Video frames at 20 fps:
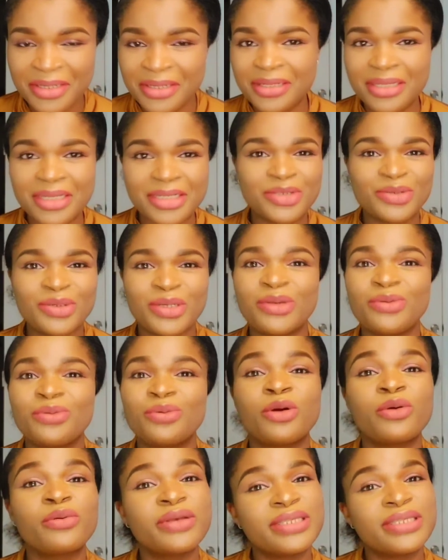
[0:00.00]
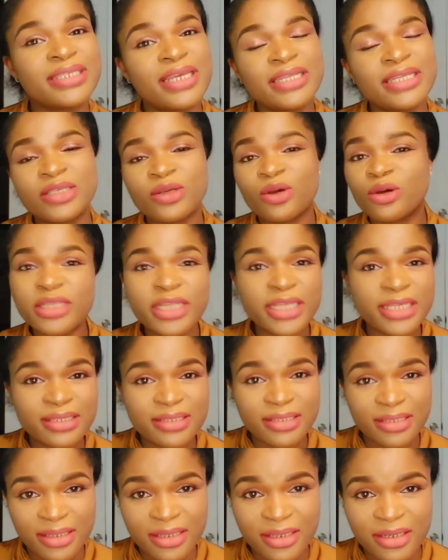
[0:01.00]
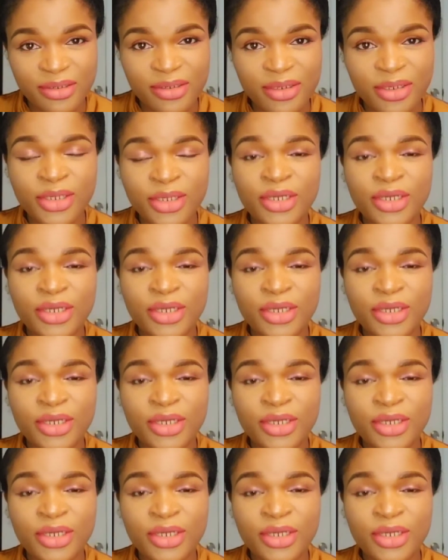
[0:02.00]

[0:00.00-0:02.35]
That's why you will always get honesty here.